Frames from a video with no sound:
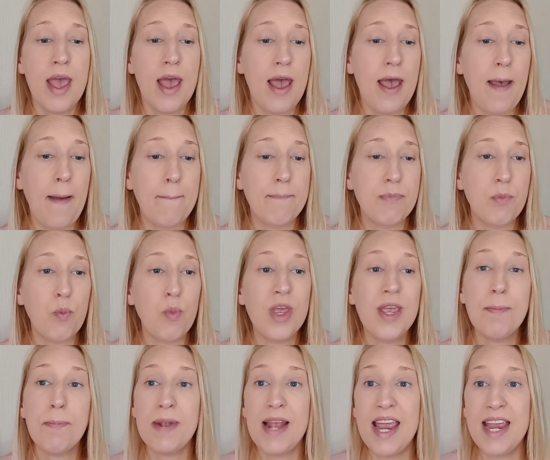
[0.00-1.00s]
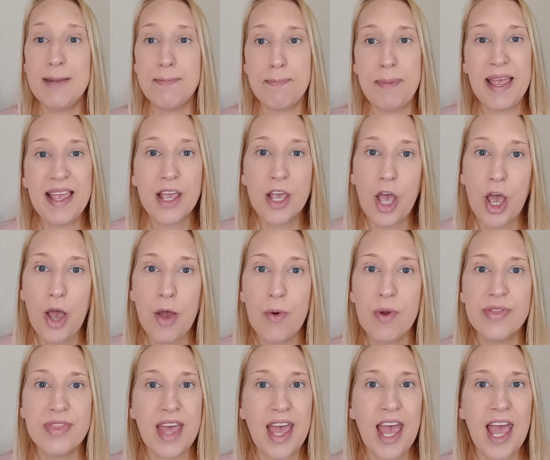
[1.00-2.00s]
We played
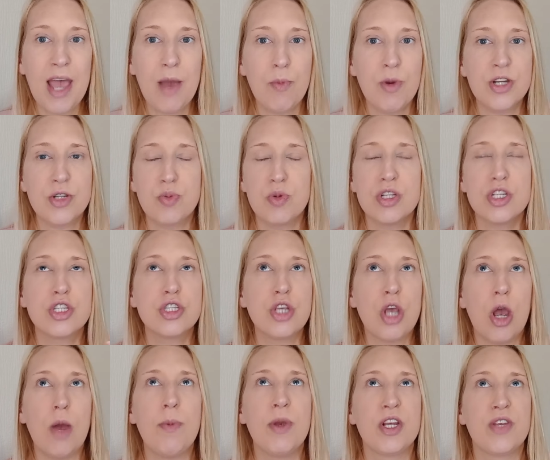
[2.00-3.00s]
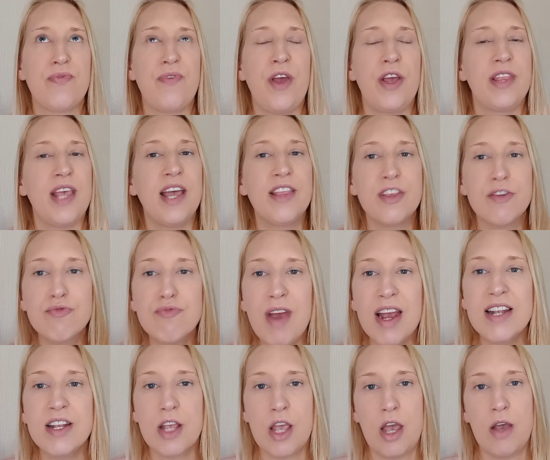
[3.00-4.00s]
bingo there, which was so much fun, and the
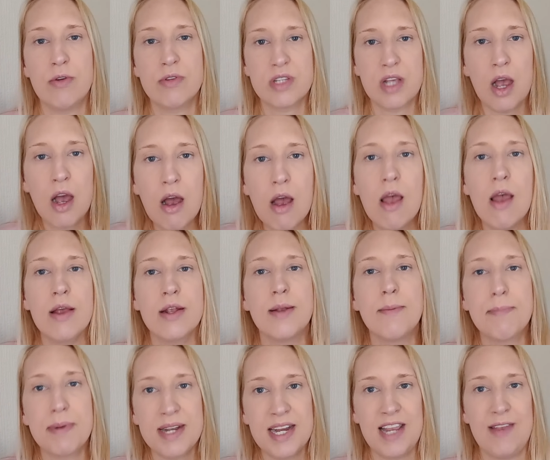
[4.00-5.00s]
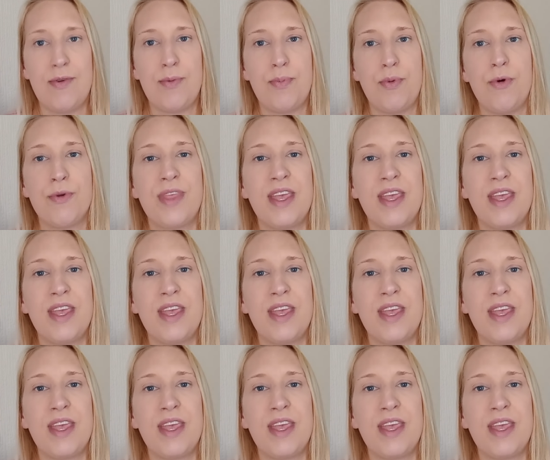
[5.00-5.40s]
red coats are unbelievable.